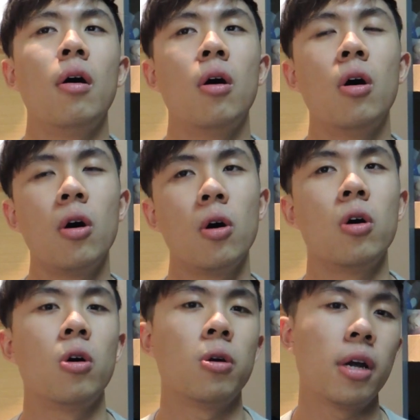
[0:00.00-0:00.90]

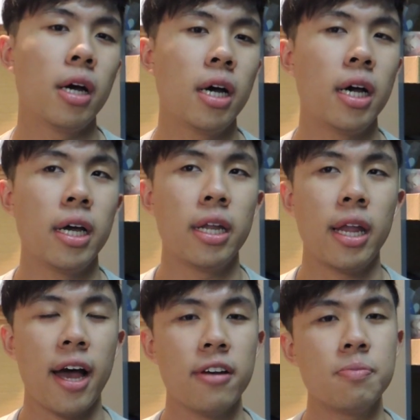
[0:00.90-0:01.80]
oh right,
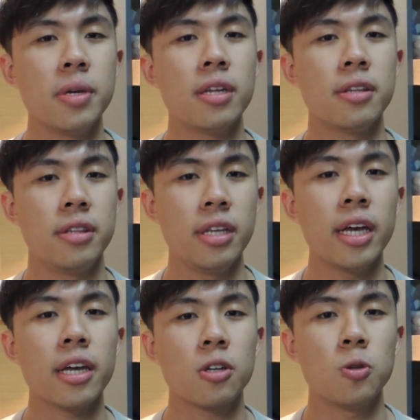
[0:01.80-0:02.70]
I've been a
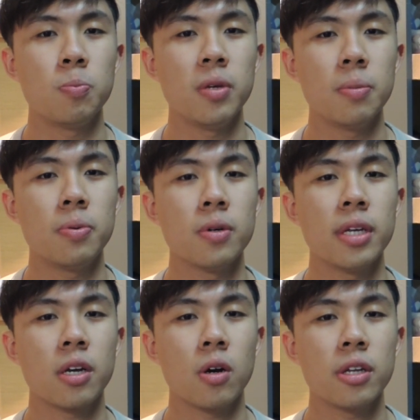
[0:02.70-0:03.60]
dick to people
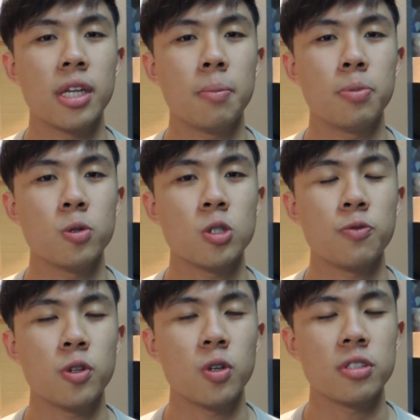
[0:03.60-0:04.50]
that calling them pussy
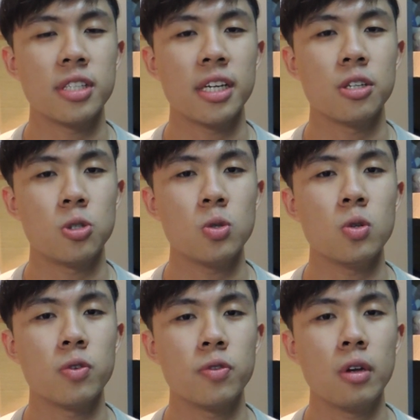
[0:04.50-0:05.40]
for not saying the
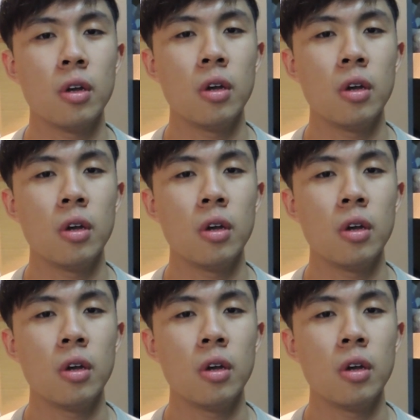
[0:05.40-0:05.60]
truth.